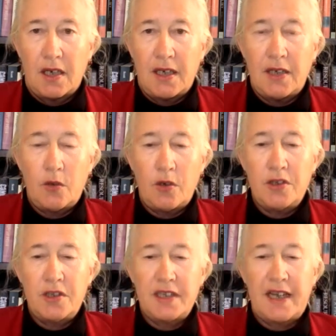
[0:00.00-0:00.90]
In order
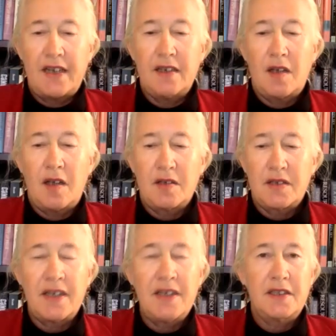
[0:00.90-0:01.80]
to get, uh,
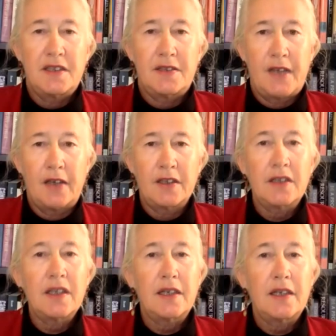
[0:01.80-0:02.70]
scientists have
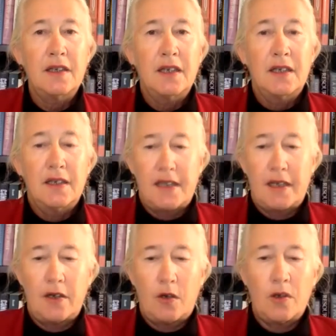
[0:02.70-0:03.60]
calculated that
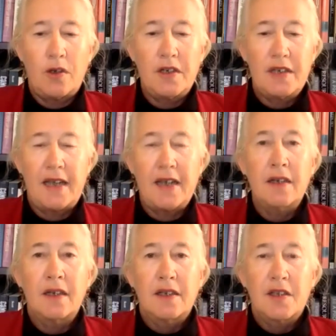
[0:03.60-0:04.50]
in order to get
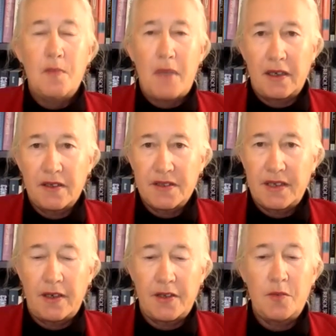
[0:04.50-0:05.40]
the metals
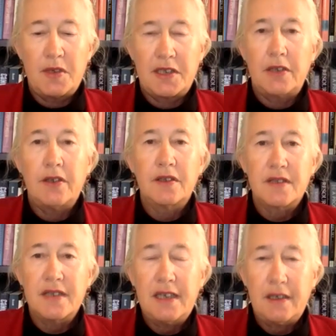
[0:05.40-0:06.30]
and other materials
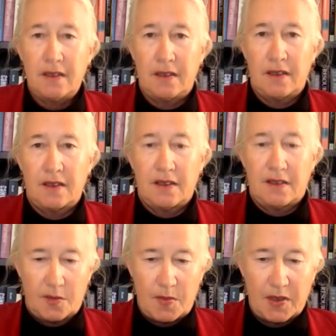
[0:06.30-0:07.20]
needed
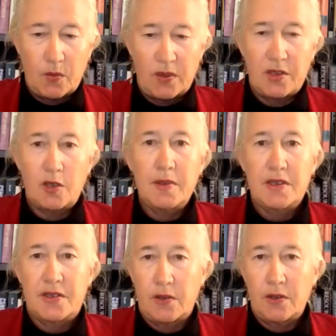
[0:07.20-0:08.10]
to make wind
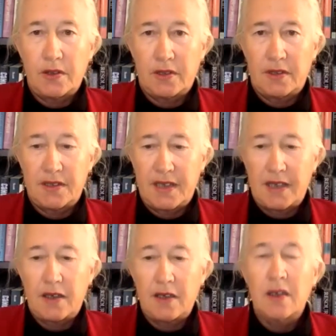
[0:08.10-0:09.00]
turbines, solar, et
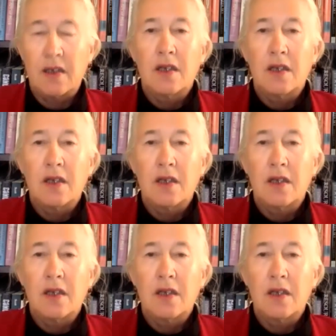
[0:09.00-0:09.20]
cetera,